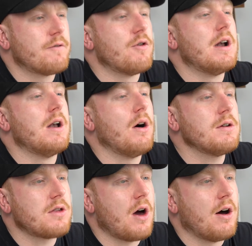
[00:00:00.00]
For a
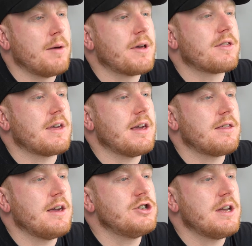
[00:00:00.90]
long time,
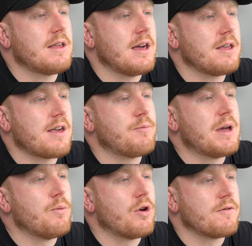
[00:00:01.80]
CCGTs have
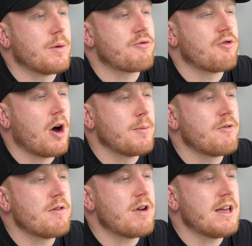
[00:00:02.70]
been one of the
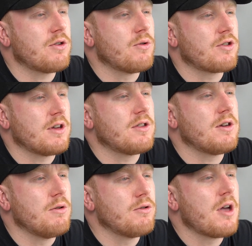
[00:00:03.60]
primary resources
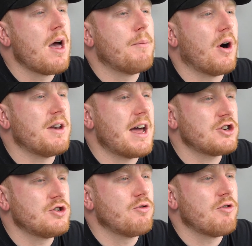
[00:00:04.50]
used by
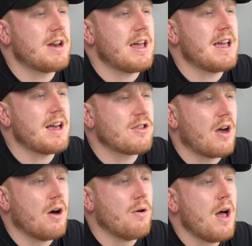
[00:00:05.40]
National Grid
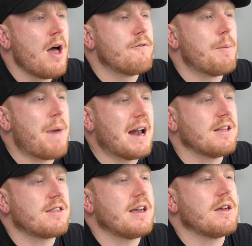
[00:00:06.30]
ESO for
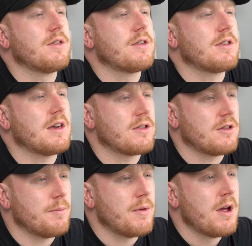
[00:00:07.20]
balancing the
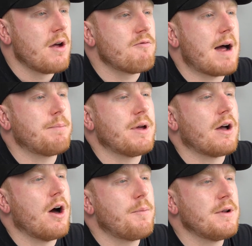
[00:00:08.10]
system,
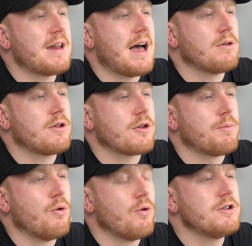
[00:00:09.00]
ramping up and down to
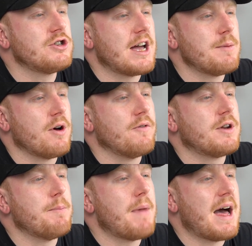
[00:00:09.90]
support the shape of
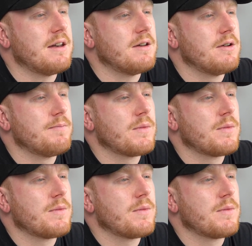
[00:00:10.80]
demand.